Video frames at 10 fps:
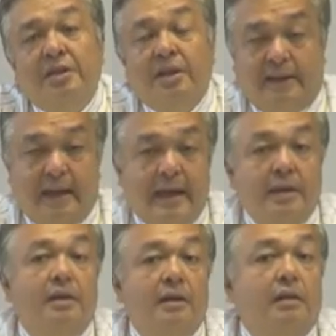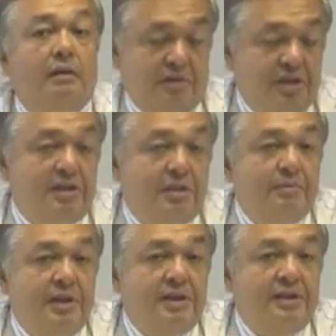Again, the system
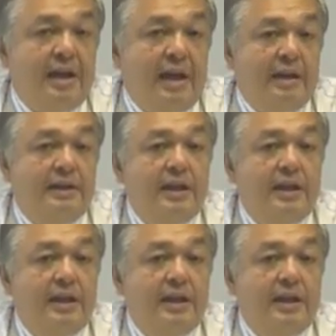does that.